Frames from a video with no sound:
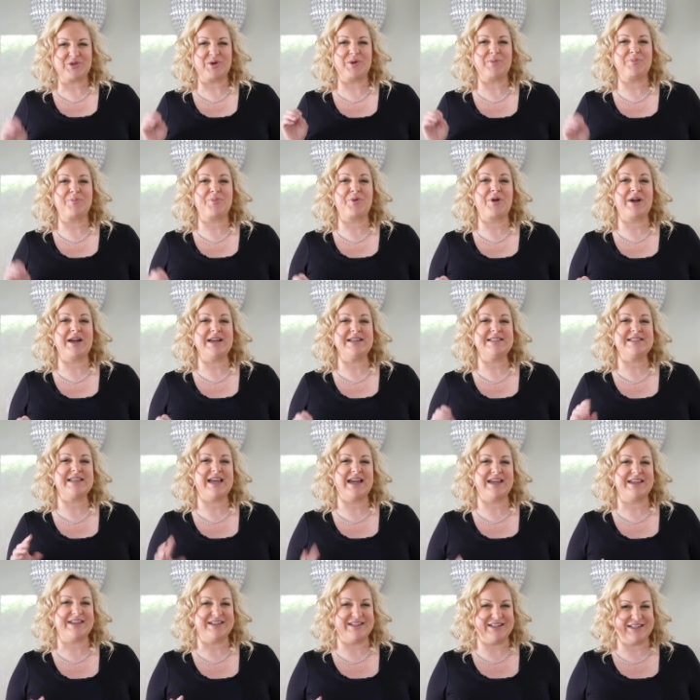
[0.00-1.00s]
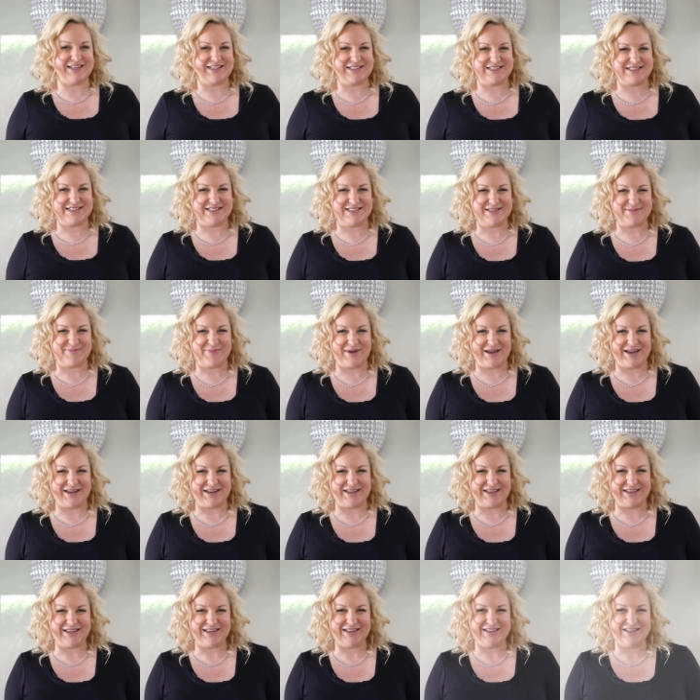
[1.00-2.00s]
to impress at your next dinner
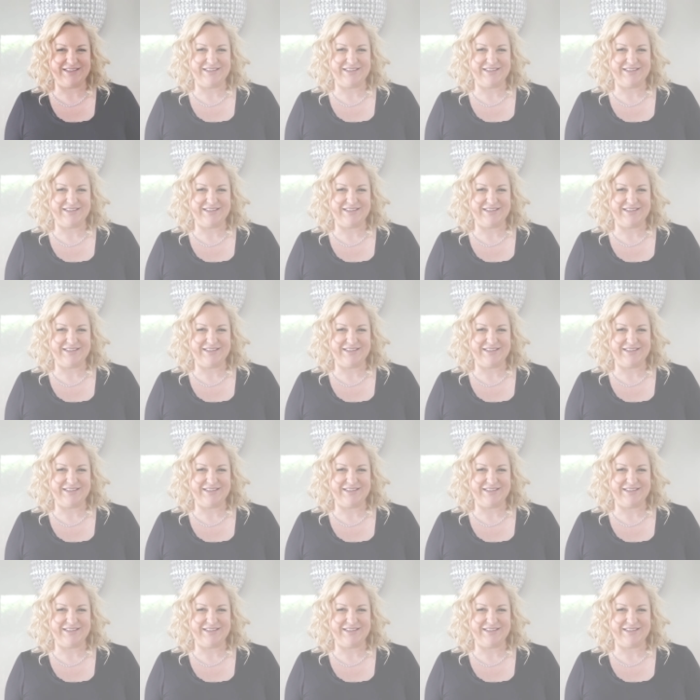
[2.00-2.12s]
party.